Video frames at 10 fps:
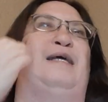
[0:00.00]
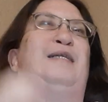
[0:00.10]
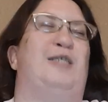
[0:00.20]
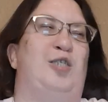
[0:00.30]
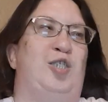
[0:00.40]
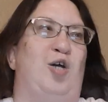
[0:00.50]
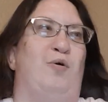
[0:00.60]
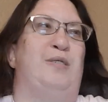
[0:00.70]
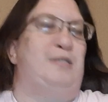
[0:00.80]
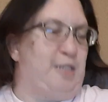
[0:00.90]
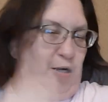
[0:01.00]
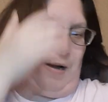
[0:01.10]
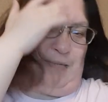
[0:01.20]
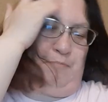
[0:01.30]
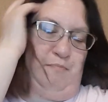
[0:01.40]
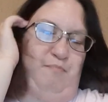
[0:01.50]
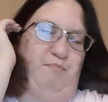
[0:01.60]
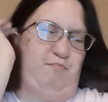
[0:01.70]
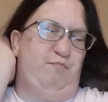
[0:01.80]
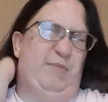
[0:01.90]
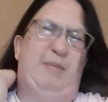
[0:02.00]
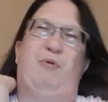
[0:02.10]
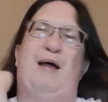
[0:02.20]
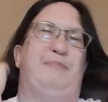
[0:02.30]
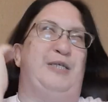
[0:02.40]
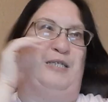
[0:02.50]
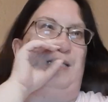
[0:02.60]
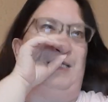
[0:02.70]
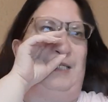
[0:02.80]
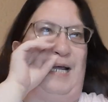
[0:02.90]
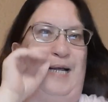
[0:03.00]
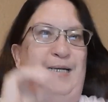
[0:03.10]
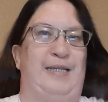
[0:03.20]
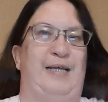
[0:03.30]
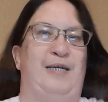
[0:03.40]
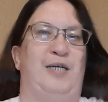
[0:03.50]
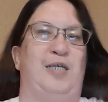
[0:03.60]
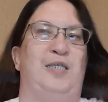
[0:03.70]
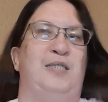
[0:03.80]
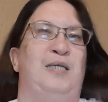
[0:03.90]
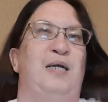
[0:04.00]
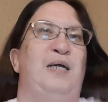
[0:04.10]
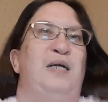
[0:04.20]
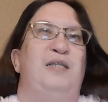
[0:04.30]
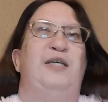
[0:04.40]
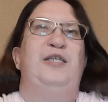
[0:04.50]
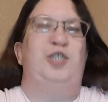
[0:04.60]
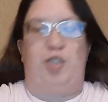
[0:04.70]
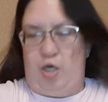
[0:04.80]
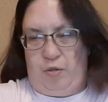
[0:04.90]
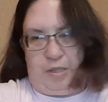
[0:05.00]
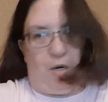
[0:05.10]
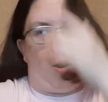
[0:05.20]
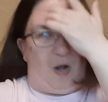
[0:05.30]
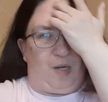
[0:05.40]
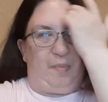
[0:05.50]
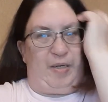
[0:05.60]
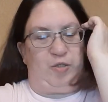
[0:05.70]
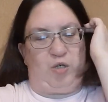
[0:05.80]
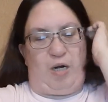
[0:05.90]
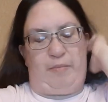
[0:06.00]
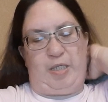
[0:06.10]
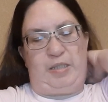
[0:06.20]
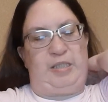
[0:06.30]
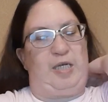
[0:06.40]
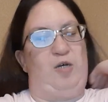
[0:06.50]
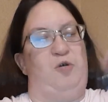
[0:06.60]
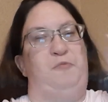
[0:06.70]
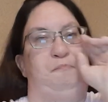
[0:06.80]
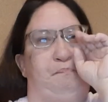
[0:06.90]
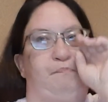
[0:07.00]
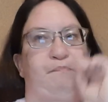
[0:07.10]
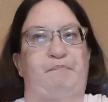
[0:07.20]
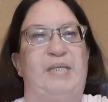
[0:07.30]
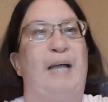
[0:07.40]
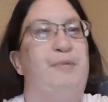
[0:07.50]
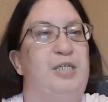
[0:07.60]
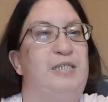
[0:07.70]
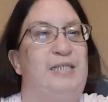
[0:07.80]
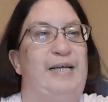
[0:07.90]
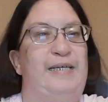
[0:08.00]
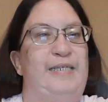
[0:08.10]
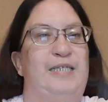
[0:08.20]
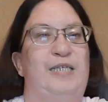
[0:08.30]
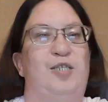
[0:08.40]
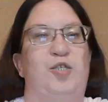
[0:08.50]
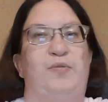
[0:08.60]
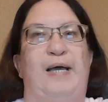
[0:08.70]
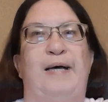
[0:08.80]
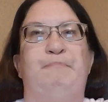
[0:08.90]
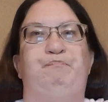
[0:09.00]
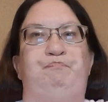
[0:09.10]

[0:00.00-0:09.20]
they didn't show it, so he probably didn't say anything because these shows are all about drama. So I'm going to say he didn't do that.